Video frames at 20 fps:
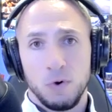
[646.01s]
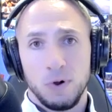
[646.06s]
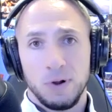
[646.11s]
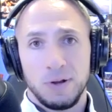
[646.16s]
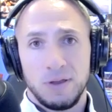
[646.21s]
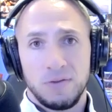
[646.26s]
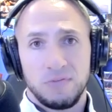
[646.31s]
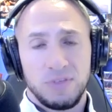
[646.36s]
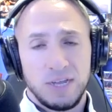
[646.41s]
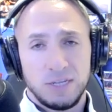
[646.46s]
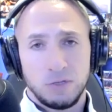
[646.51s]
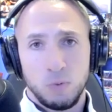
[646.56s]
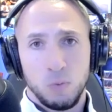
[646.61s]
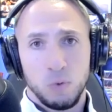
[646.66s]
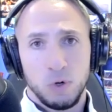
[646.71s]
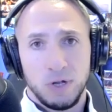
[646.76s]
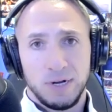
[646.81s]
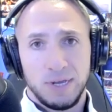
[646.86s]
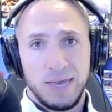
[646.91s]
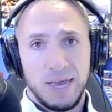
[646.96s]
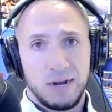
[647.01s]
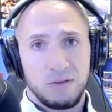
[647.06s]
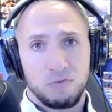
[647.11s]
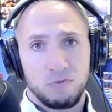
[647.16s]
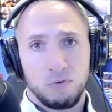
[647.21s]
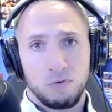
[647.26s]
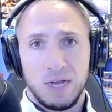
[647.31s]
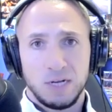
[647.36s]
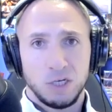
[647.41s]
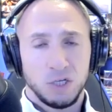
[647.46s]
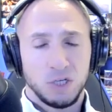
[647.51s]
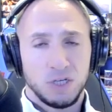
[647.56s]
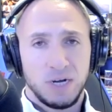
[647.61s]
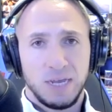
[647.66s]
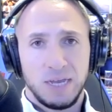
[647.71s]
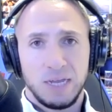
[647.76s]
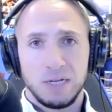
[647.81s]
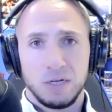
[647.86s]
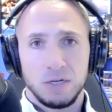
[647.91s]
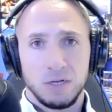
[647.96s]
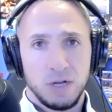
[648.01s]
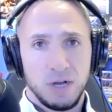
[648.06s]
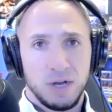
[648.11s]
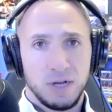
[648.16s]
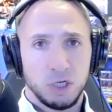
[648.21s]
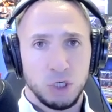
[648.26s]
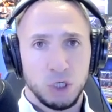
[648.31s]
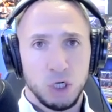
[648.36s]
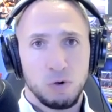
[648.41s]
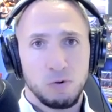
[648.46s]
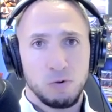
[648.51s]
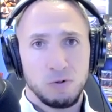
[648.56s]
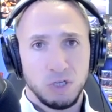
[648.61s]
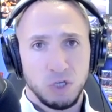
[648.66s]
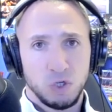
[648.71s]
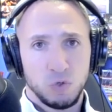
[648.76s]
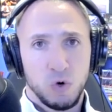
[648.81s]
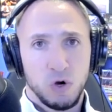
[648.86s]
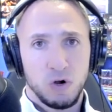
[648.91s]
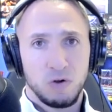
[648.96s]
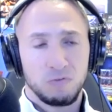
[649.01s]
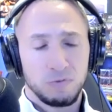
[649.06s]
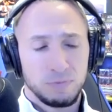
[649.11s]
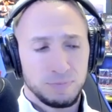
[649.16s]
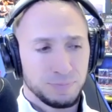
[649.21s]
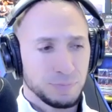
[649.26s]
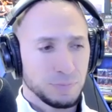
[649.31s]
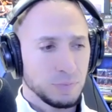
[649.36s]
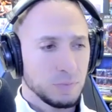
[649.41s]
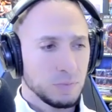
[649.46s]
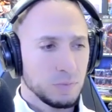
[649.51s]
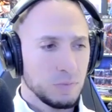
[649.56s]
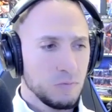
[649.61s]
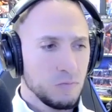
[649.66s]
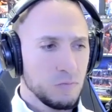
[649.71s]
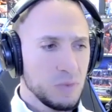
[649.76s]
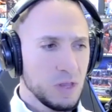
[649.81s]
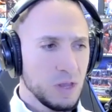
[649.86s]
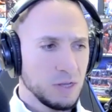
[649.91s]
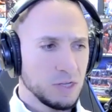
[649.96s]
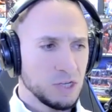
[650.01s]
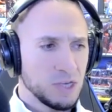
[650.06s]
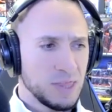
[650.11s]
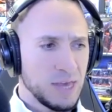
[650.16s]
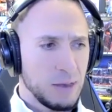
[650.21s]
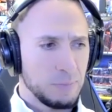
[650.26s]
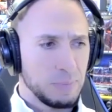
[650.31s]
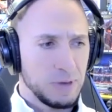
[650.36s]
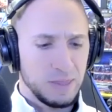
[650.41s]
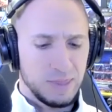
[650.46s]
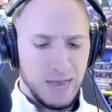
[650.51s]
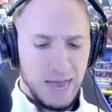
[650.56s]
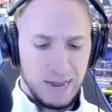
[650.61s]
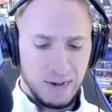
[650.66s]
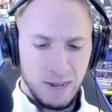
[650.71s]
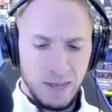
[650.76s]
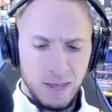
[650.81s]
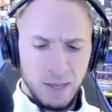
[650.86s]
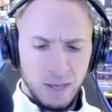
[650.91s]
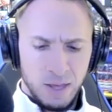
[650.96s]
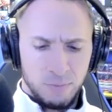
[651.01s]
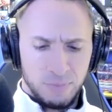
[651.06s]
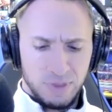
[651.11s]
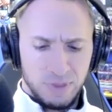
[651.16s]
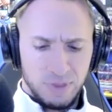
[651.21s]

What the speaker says: it if that's what we're going to get. If we're not just going to get Joe and Swerve. So that be that. But that